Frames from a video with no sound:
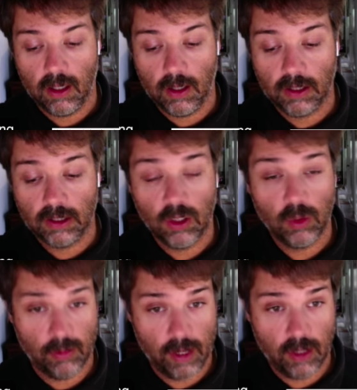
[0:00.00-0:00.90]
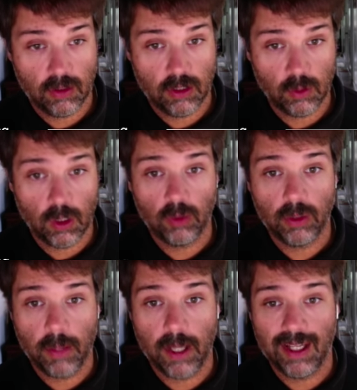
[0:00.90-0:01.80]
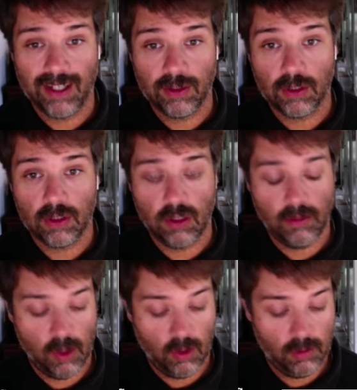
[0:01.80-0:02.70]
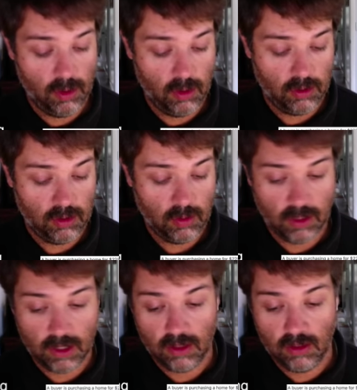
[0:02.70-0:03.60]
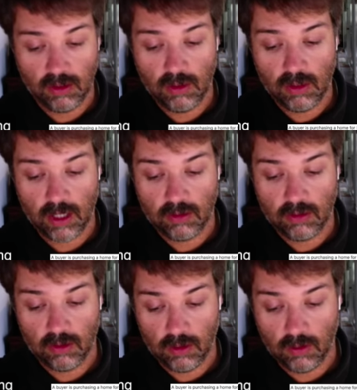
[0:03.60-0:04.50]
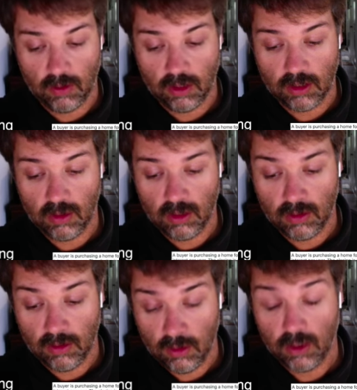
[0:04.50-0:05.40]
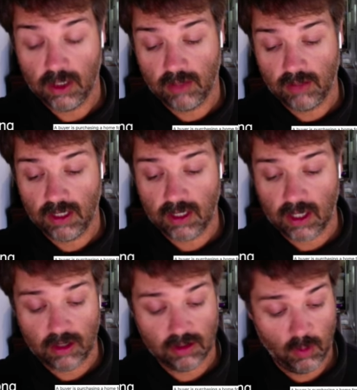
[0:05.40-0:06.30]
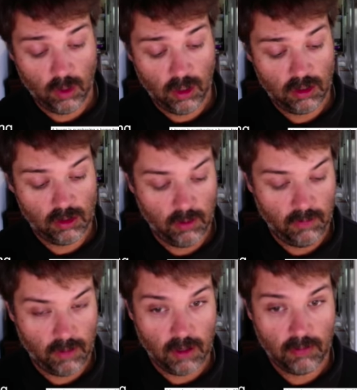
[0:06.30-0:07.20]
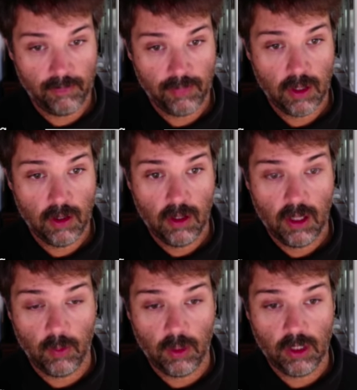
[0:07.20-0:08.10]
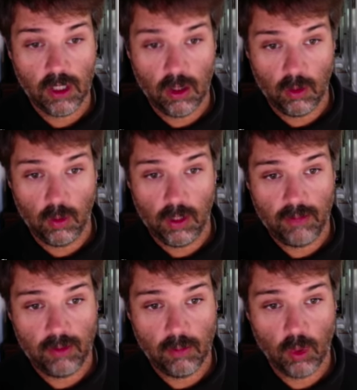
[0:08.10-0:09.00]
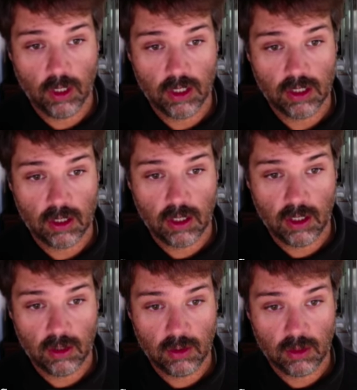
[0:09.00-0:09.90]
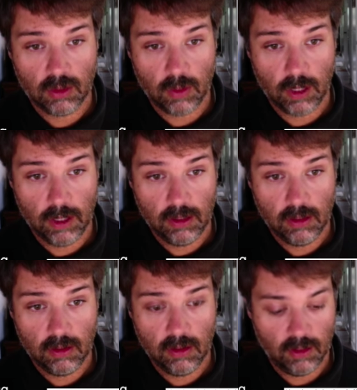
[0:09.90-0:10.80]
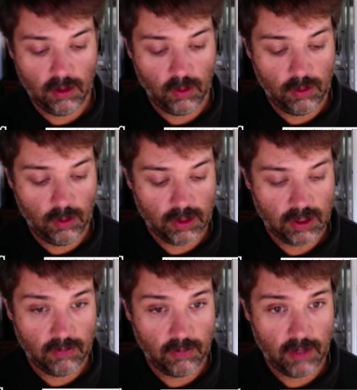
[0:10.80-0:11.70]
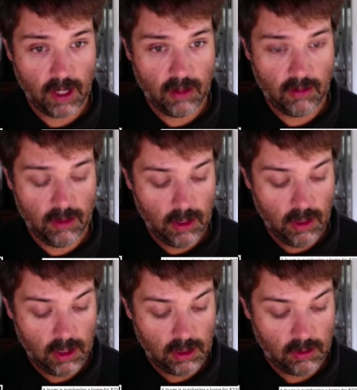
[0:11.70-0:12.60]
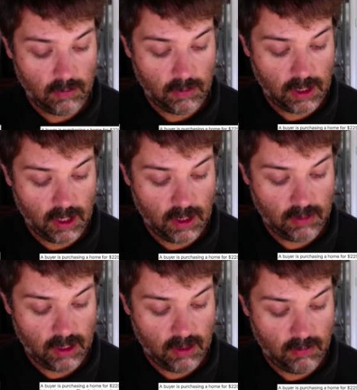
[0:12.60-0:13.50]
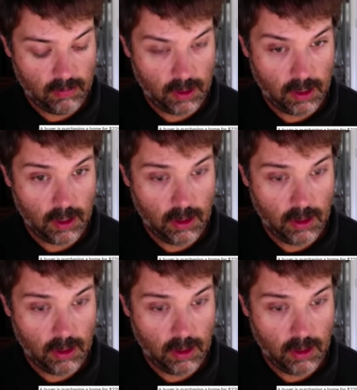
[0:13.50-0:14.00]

loan amount, because we only pay interest on the amount we borrowed. So we're going to take the $217,125, and we know we have a mortgage interest rate at 3.75. So if we times that by